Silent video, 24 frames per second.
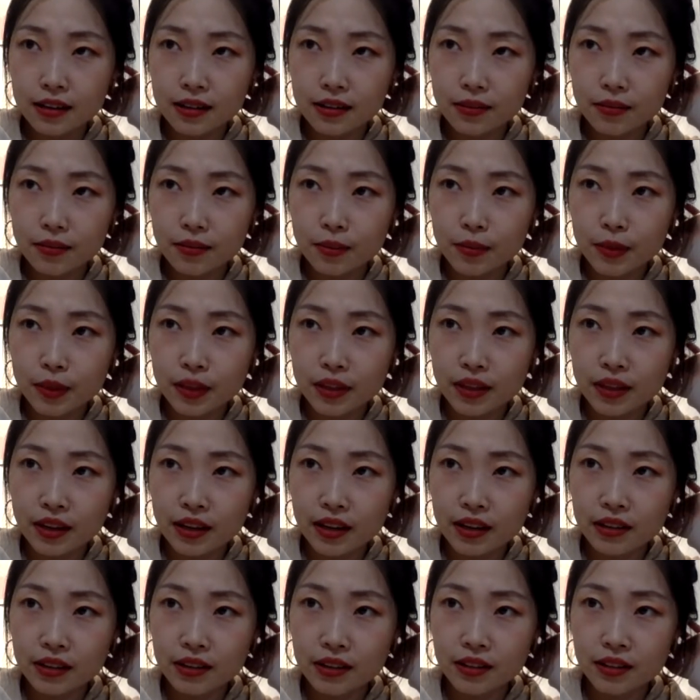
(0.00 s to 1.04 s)
Maybe
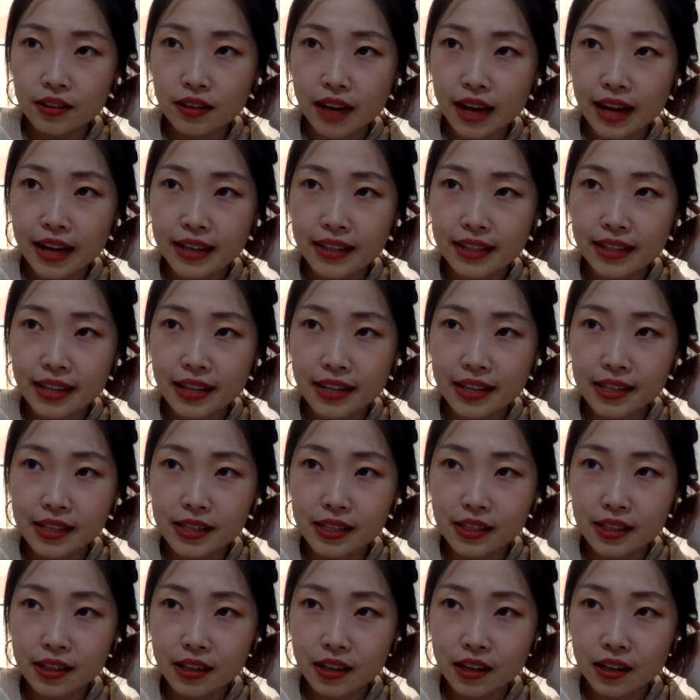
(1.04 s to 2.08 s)
like 9
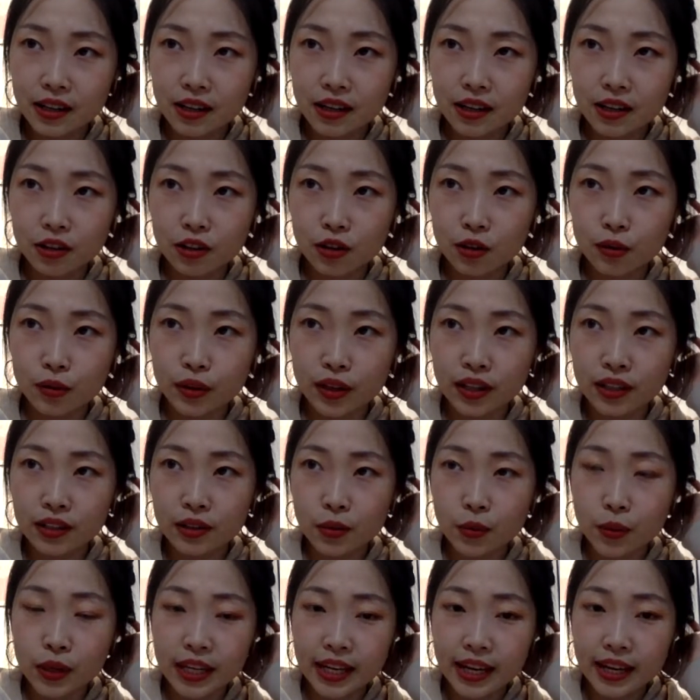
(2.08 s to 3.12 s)
days, including the
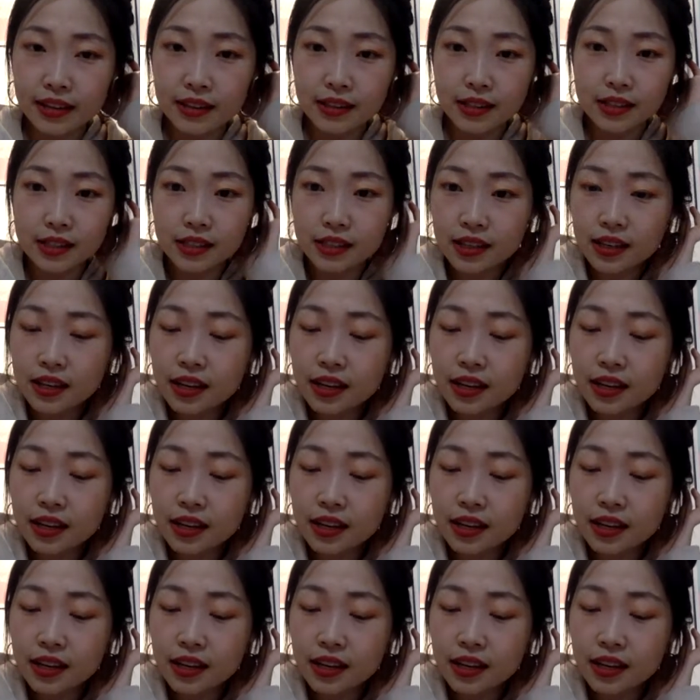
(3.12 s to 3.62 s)
weekends.